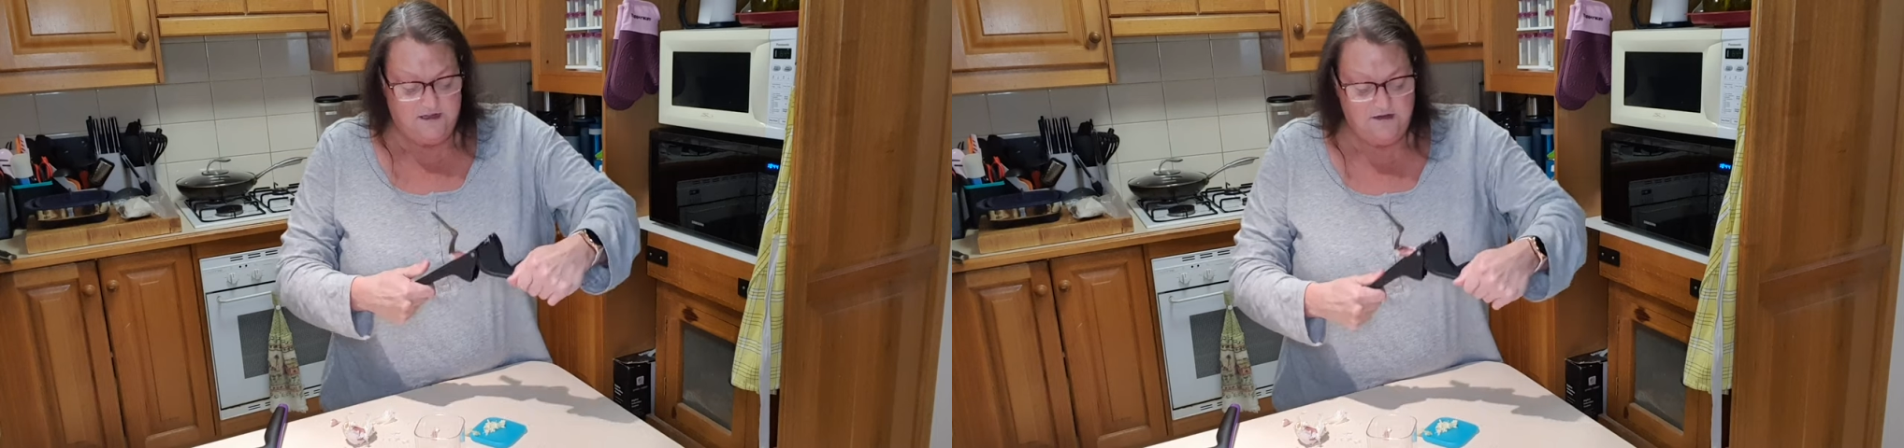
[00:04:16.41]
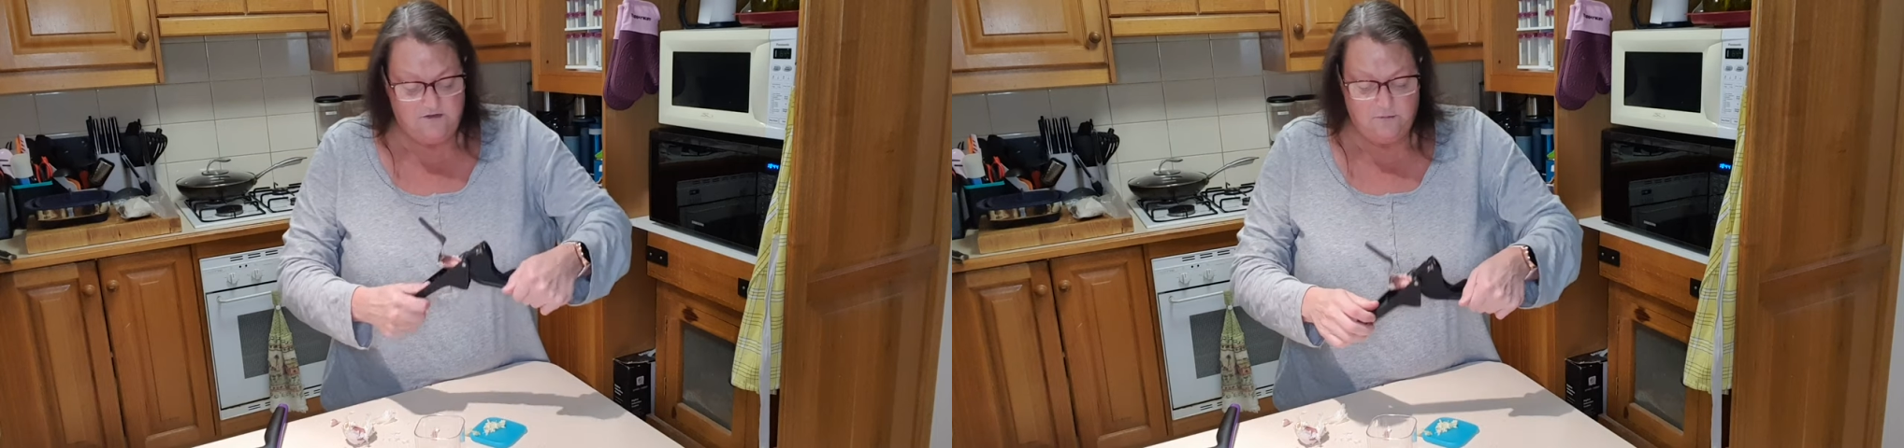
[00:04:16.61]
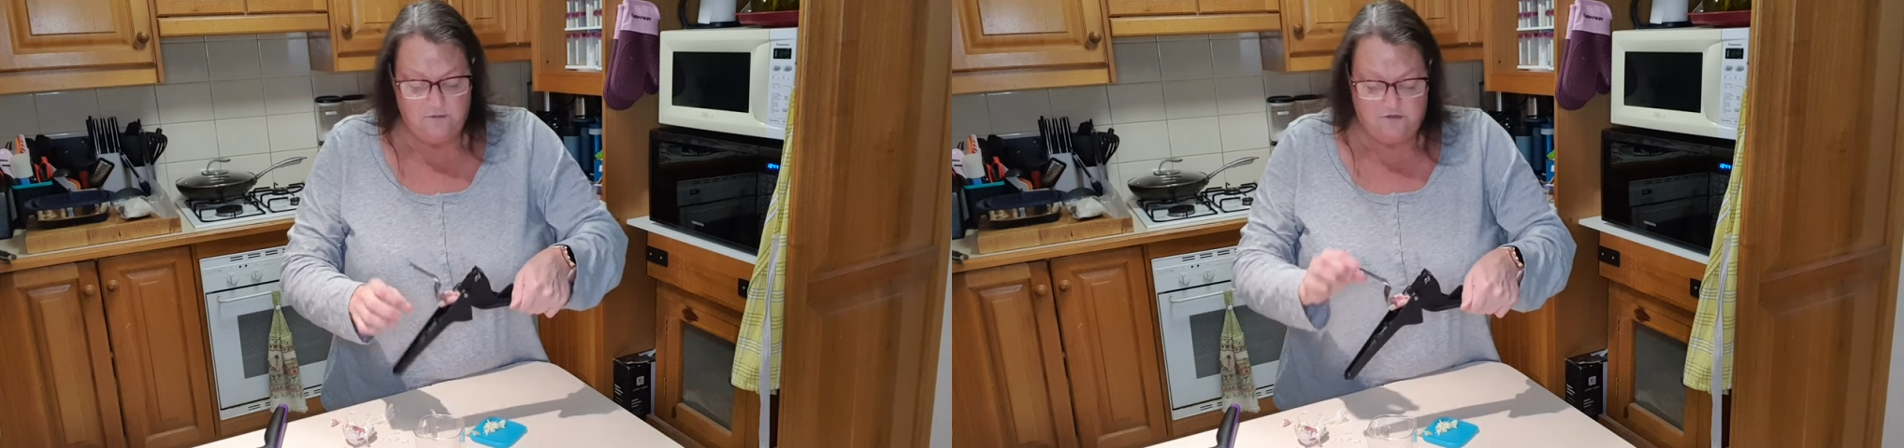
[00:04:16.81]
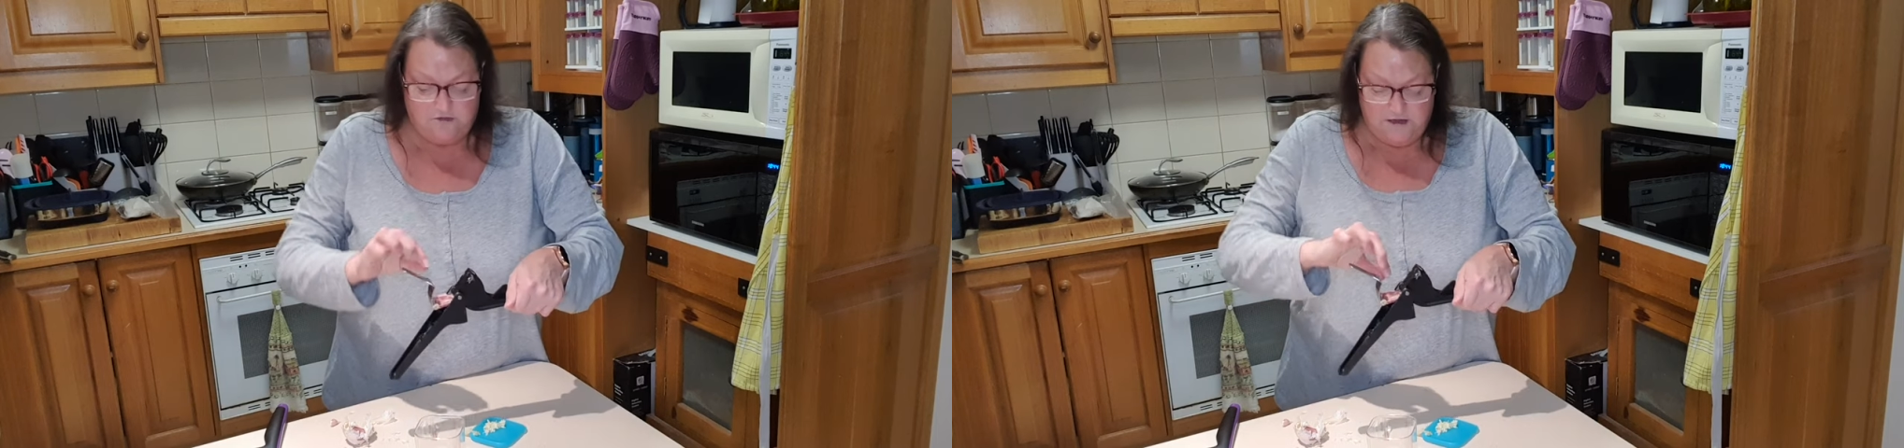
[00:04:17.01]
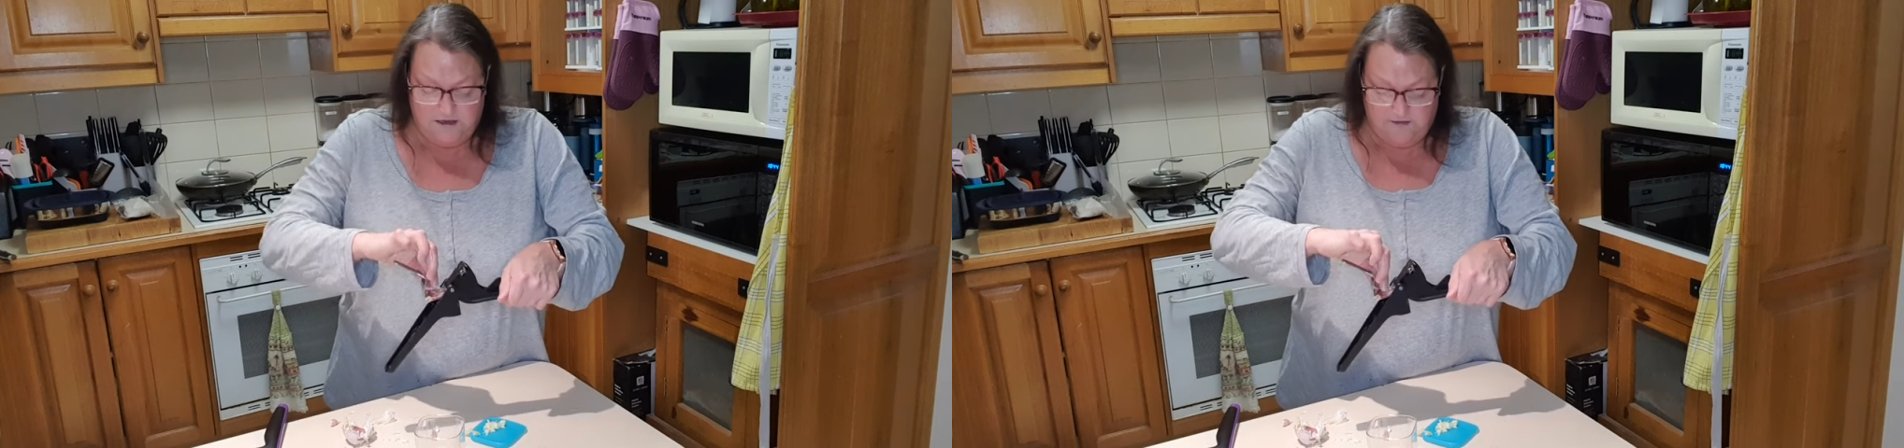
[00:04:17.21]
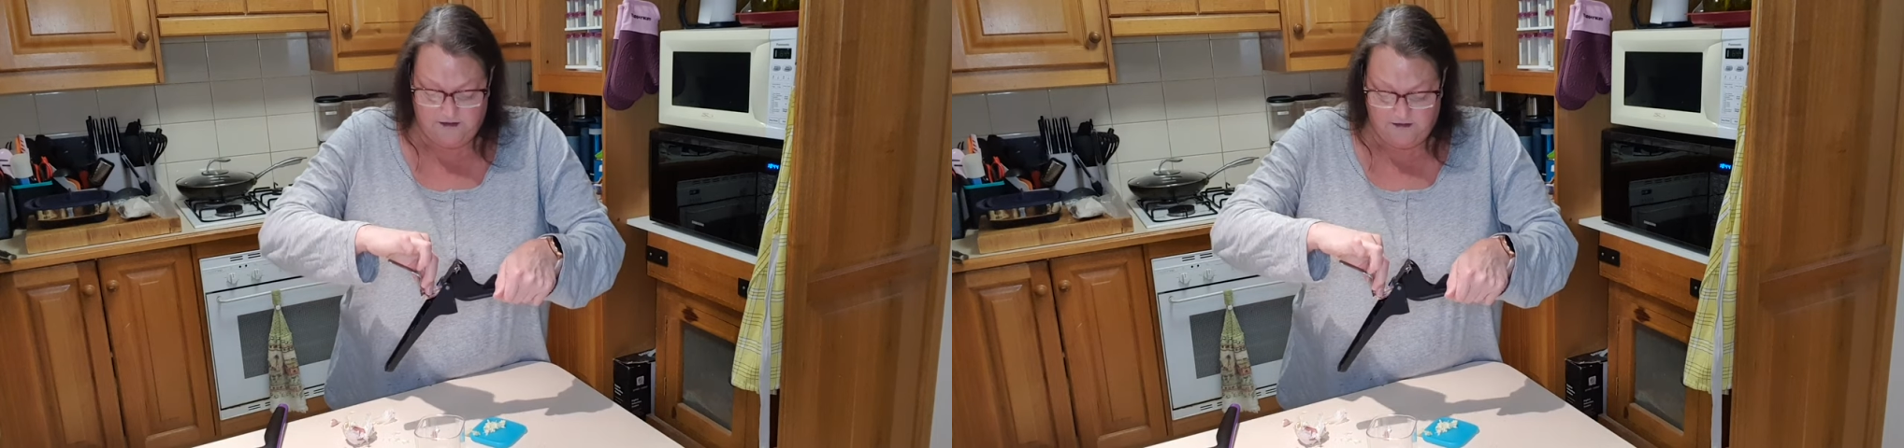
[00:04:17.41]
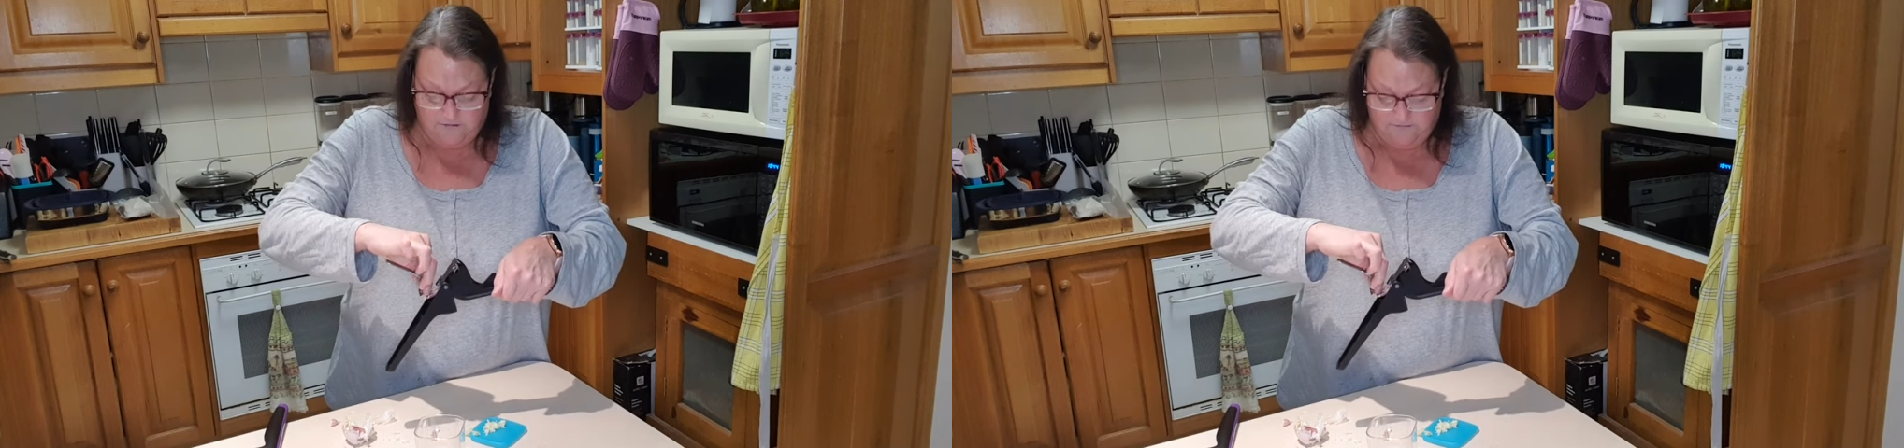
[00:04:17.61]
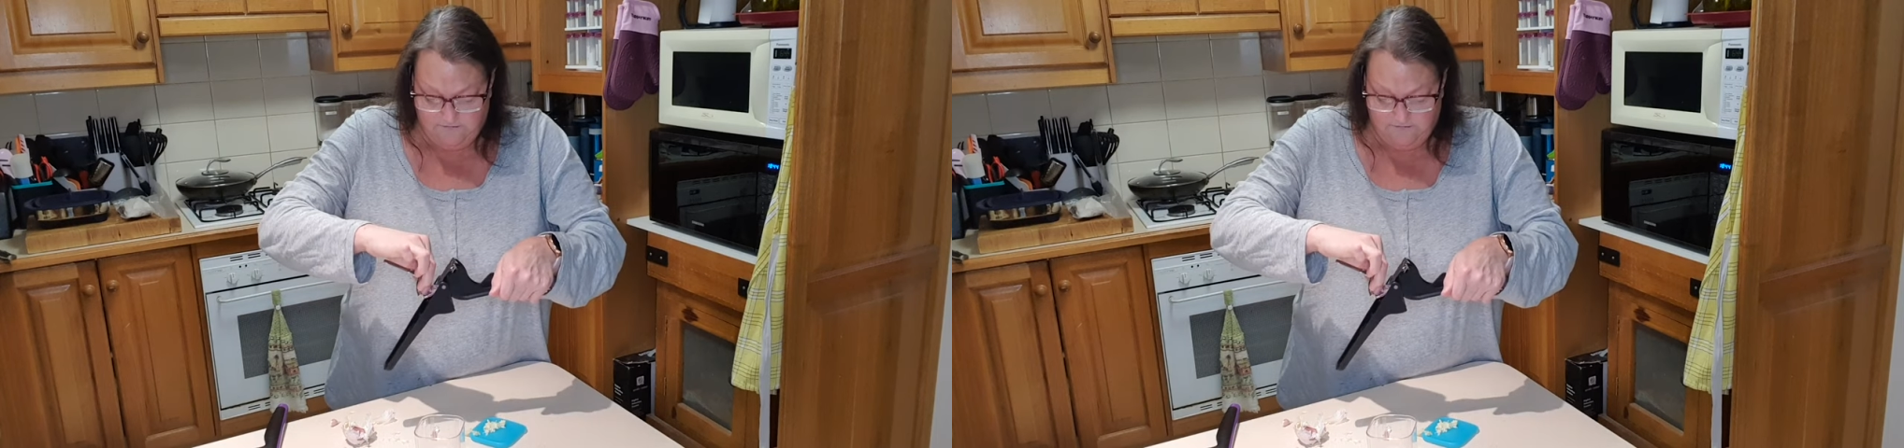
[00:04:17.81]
get some skin in that.